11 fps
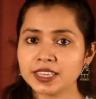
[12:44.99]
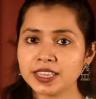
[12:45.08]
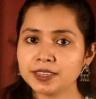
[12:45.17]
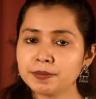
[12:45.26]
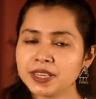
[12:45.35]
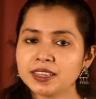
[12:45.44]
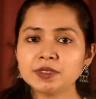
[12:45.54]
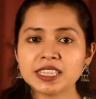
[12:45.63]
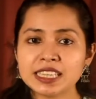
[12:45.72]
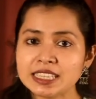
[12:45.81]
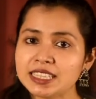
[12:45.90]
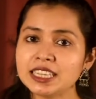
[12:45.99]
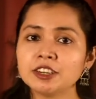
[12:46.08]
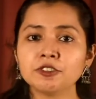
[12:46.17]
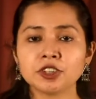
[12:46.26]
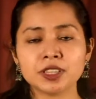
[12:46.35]
it becomes
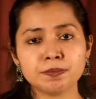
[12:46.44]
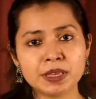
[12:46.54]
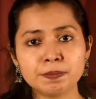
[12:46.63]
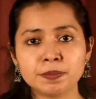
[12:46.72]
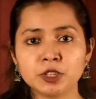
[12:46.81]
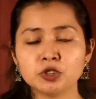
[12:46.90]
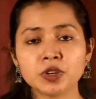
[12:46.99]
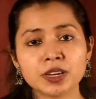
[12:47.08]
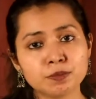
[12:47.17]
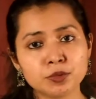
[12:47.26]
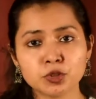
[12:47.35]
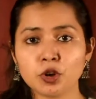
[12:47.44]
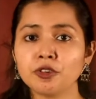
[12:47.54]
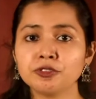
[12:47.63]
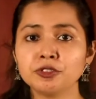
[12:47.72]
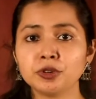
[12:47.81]
easier for the people to
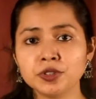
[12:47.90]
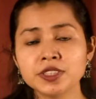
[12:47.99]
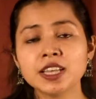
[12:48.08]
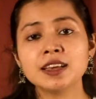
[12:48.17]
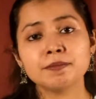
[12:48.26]
absorb those